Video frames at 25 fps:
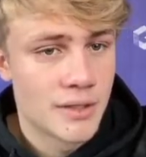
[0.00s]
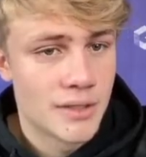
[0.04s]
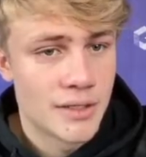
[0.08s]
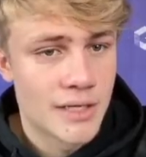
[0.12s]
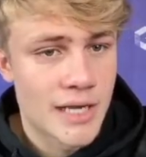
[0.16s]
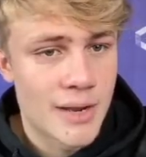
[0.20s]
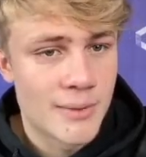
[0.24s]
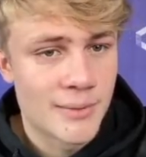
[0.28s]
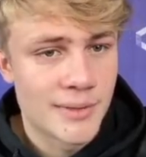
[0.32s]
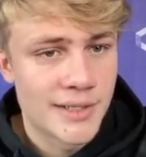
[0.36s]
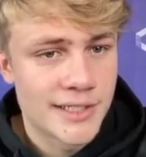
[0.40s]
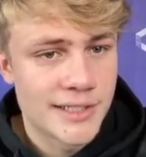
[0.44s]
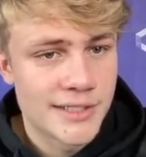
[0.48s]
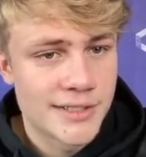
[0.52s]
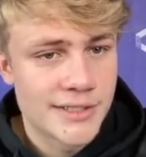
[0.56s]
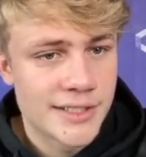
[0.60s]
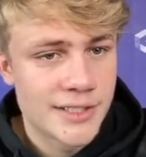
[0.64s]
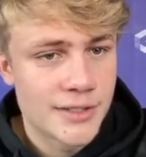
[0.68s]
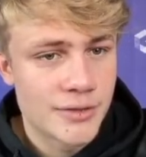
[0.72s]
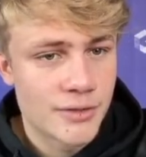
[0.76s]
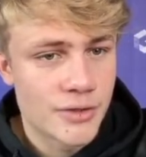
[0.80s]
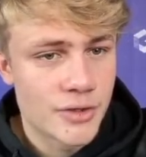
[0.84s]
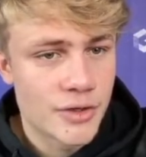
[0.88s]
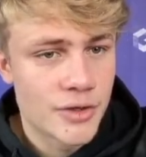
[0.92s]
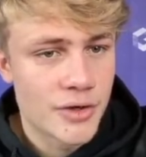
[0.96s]
Now we need
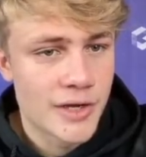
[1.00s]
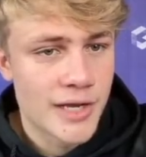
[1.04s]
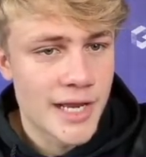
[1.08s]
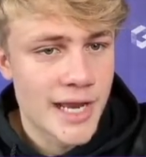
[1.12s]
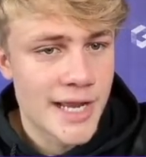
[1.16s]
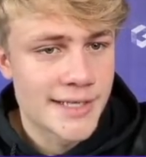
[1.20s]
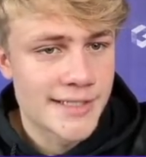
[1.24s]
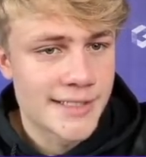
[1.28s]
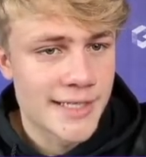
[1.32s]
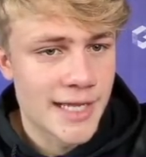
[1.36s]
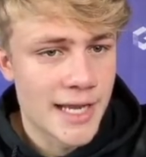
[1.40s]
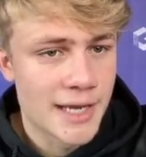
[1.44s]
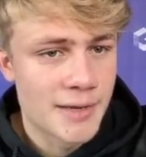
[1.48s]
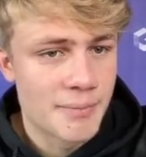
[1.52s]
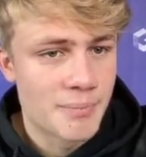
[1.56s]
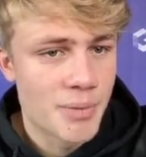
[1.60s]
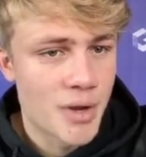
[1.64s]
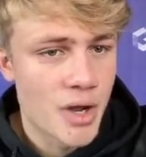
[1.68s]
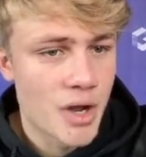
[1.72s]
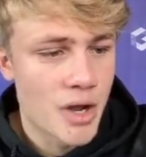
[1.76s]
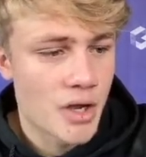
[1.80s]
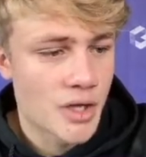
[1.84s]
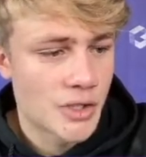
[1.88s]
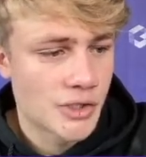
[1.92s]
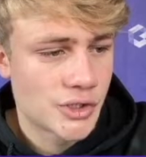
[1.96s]
to create a
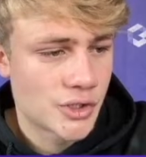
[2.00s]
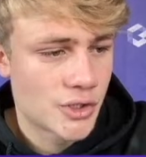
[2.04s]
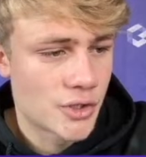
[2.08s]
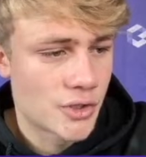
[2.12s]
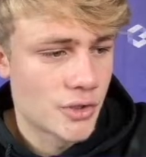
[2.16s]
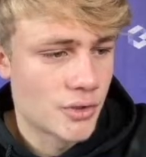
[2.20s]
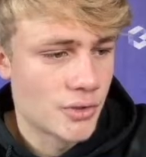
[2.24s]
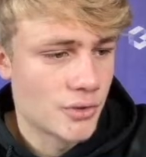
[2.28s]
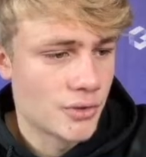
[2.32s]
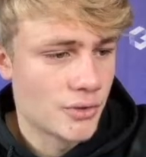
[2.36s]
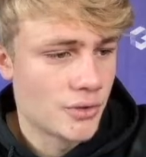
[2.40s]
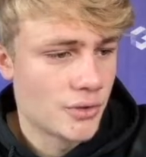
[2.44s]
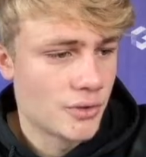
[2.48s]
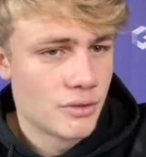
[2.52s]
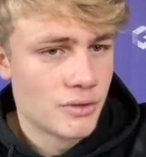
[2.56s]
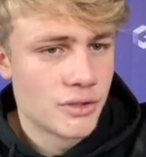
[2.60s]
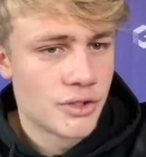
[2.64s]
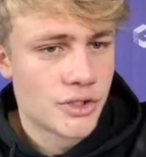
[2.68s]
passcode.